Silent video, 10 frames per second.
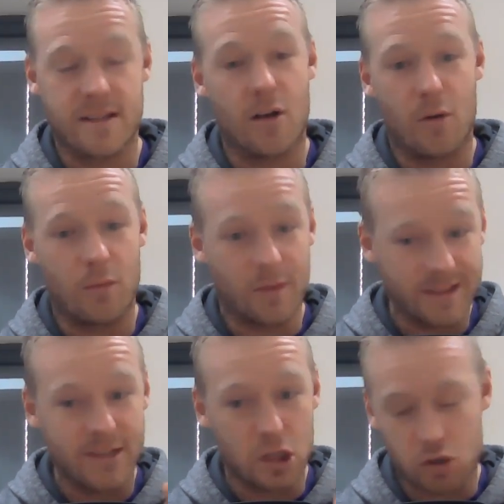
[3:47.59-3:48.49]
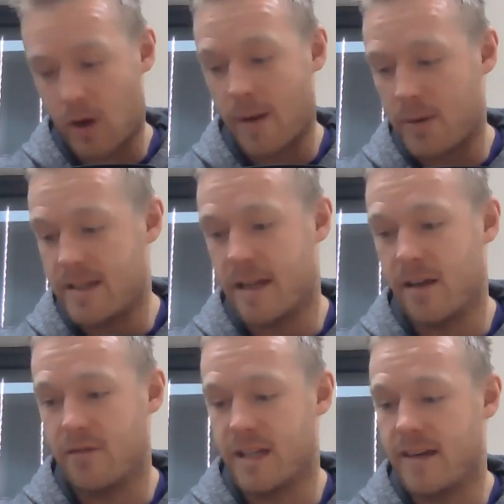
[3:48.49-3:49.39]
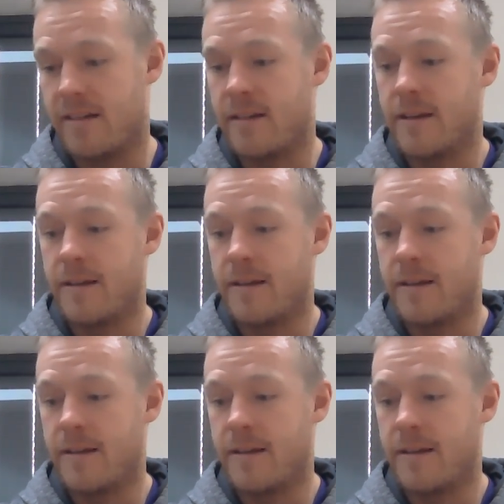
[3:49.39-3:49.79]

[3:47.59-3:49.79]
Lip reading: So strap yourselves in.